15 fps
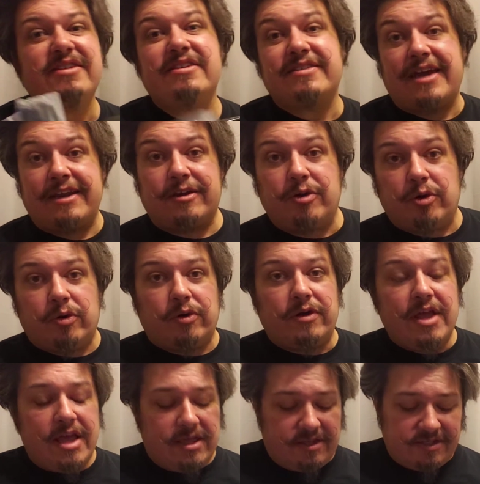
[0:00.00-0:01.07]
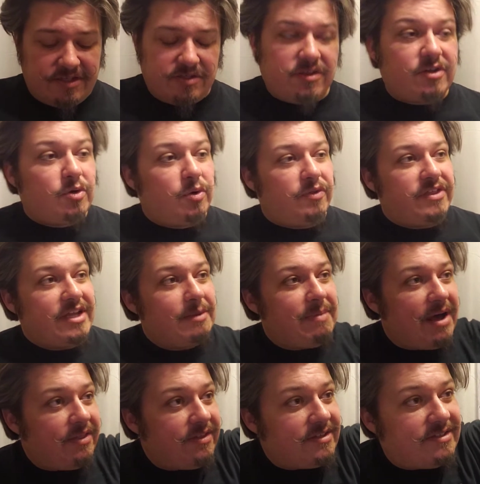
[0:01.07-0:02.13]
kind of cool. This is the cool thing
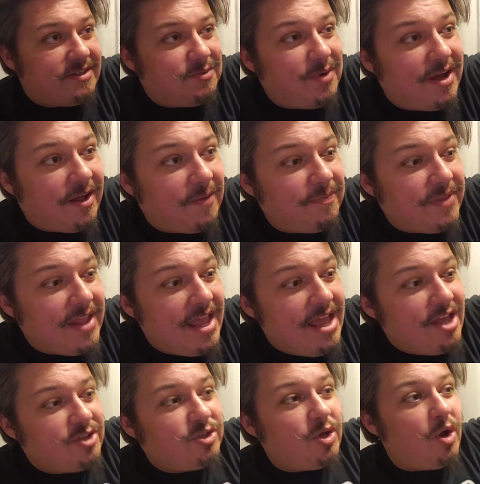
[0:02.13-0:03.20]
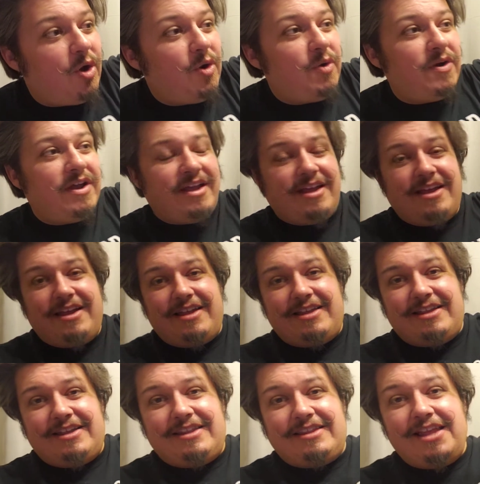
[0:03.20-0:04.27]
about this as well. So
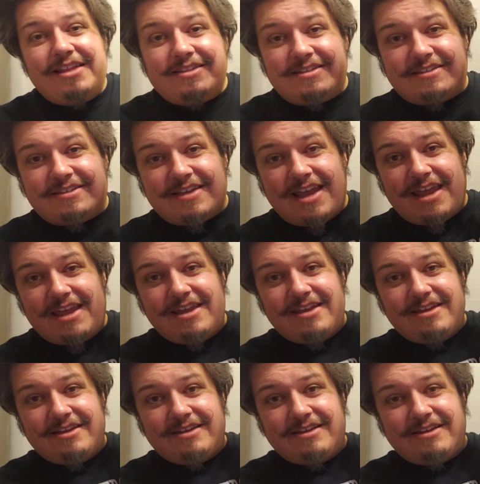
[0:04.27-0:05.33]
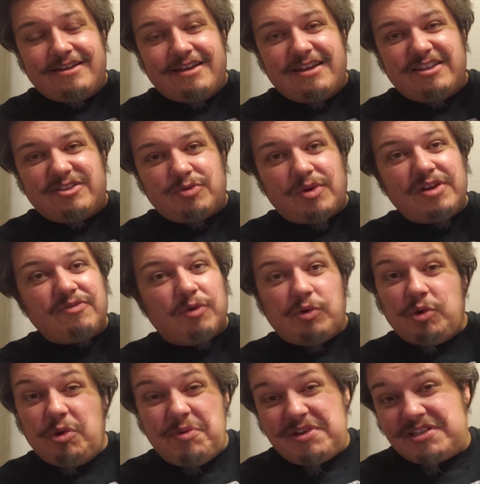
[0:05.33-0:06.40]
let's say 24
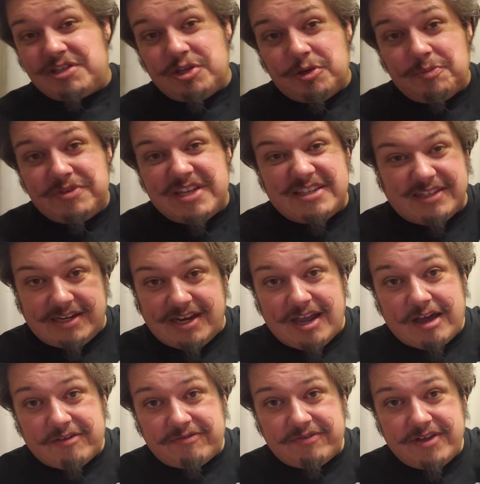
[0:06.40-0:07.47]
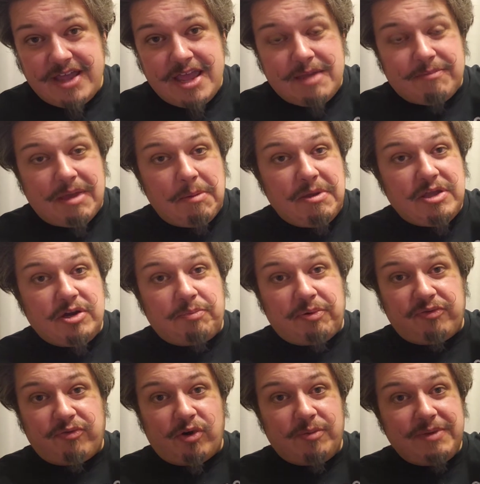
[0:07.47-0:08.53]
Rubik's cubes isn't enough. Maybe you're
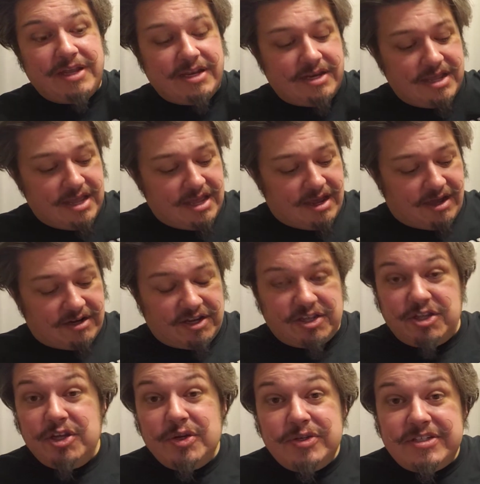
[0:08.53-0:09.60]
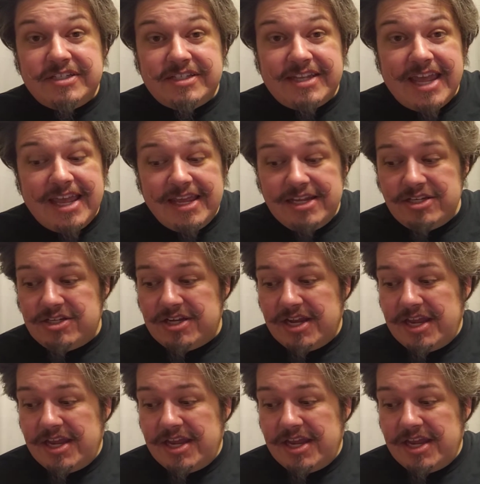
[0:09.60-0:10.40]
performing on a huge stage,